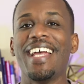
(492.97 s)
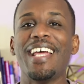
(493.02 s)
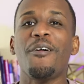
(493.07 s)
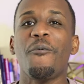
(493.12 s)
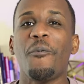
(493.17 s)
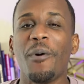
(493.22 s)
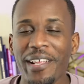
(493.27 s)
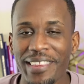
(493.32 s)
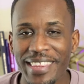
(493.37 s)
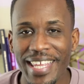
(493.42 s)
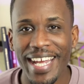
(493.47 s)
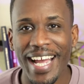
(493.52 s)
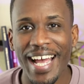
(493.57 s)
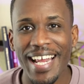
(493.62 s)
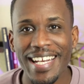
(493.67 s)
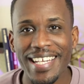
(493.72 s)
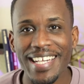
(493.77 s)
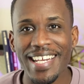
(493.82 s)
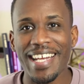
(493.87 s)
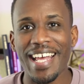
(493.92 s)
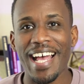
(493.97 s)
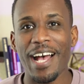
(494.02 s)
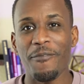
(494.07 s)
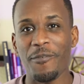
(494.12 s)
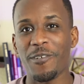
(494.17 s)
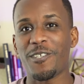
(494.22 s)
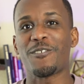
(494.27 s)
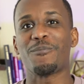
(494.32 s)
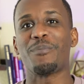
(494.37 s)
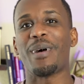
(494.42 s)
and the one thing I did have,
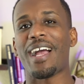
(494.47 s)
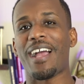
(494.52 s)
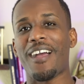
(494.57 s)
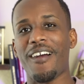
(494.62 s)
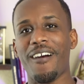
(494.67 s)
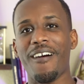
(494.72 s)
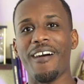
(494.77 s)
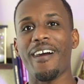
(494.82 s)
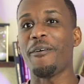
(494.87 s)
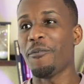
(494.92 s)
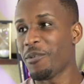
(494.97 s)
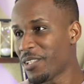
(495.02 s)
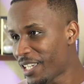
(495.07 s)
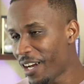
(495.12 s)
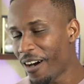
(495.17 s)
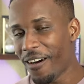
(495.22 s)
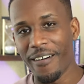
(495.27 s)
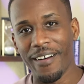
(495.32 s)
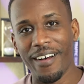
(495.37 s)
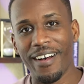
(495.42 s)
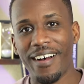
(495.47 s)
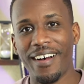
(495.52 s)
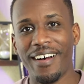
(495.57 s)
which is my car, was gone.